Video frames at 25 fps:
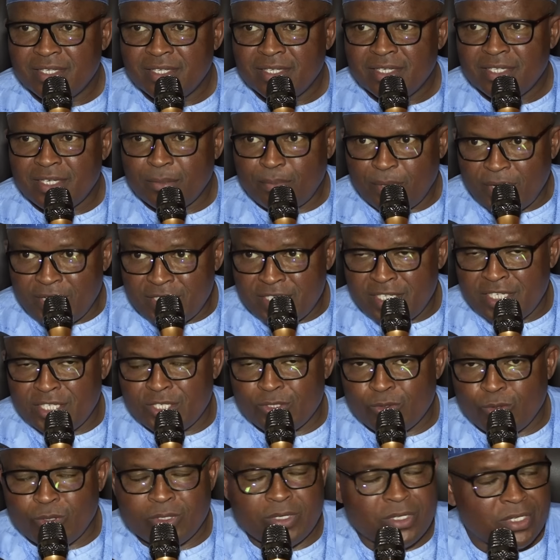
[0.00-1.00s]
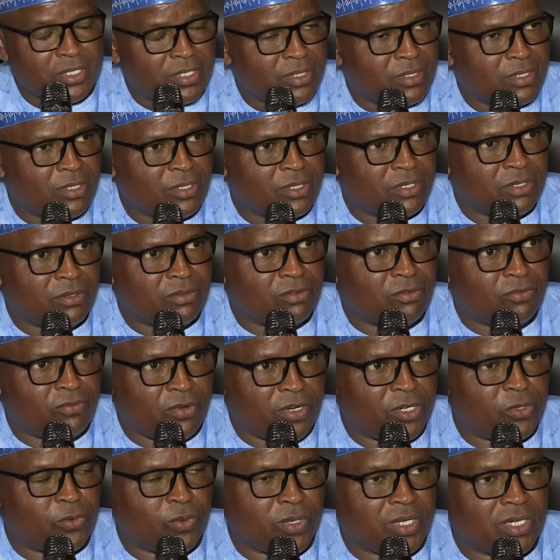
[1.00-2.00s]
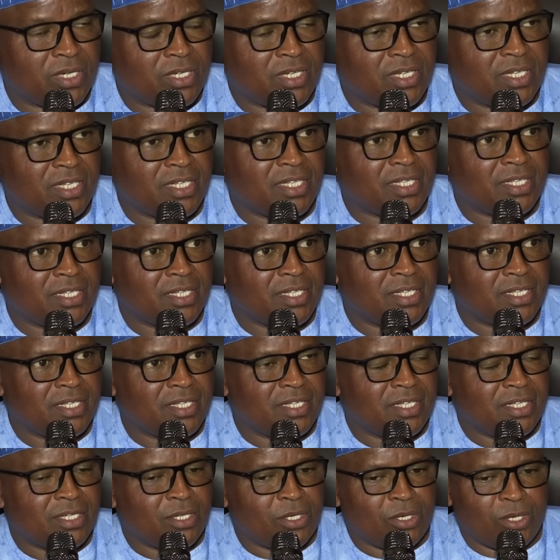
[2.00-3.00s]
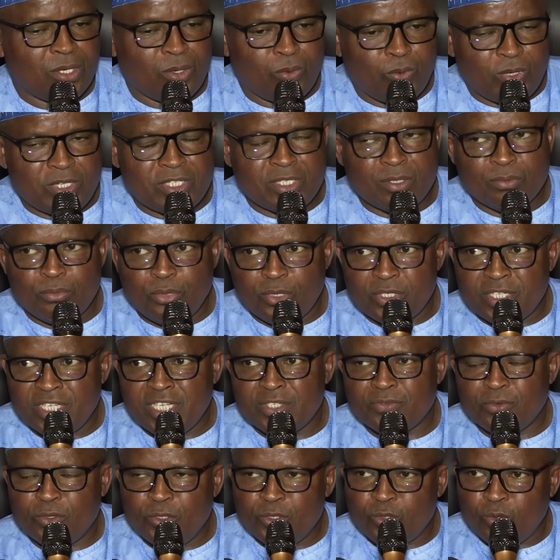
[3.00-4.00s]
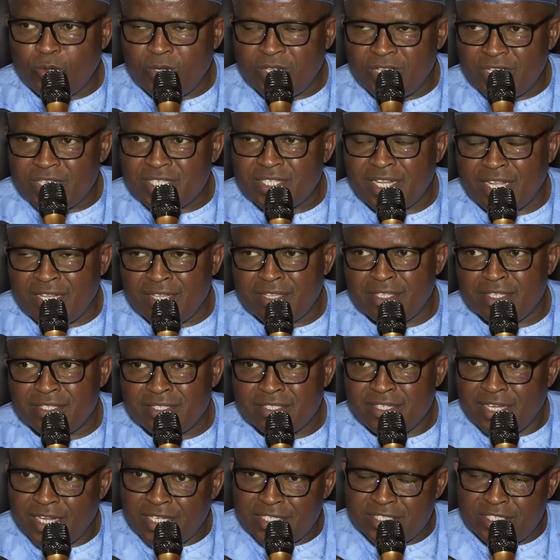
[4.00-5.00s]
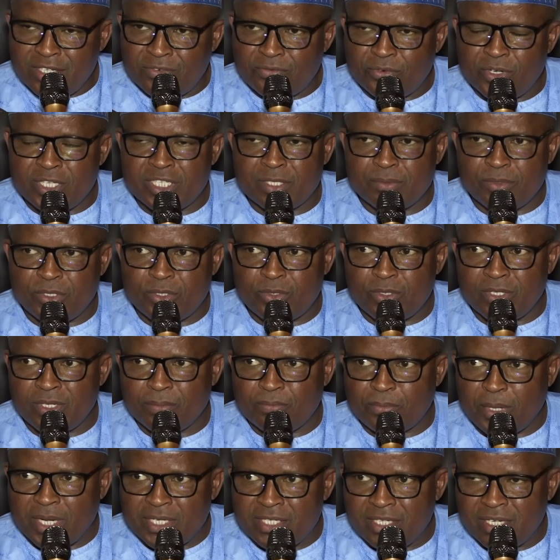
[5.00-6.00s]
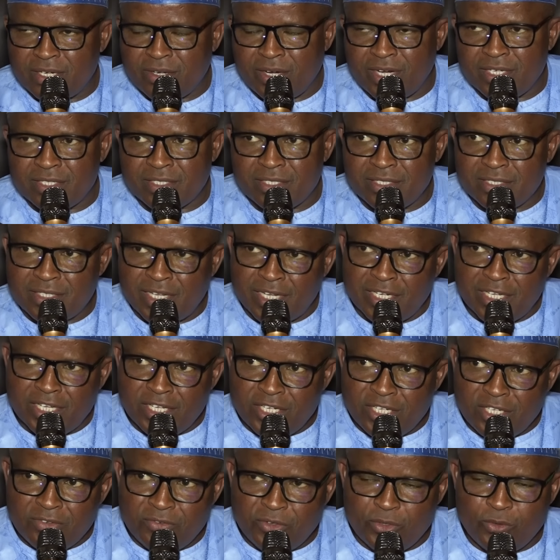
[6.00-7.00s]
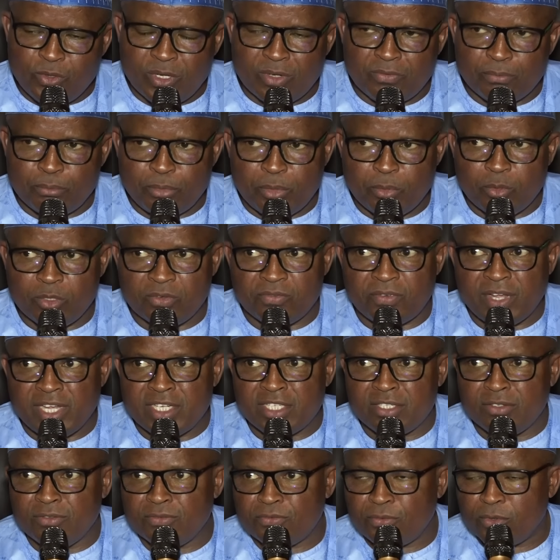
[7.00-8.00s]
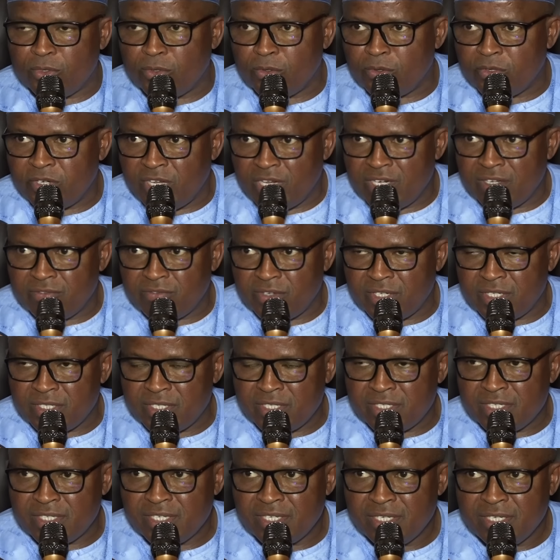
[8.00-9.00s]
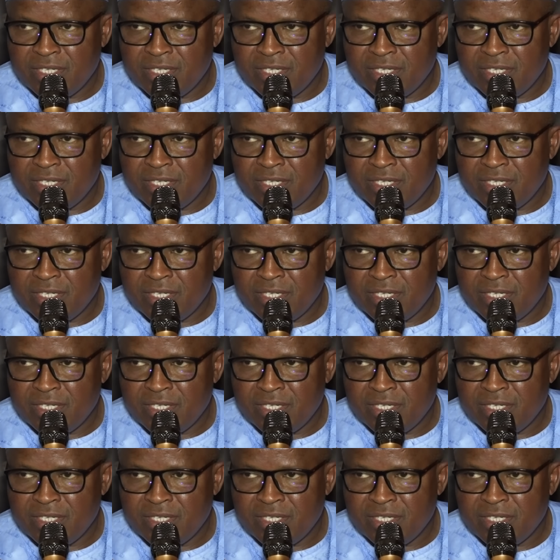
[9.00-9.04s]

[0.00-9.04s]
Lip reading: The party is run very well. What is important is for you to understand this. There's a difference between the party crisis and individual people fighting for relevance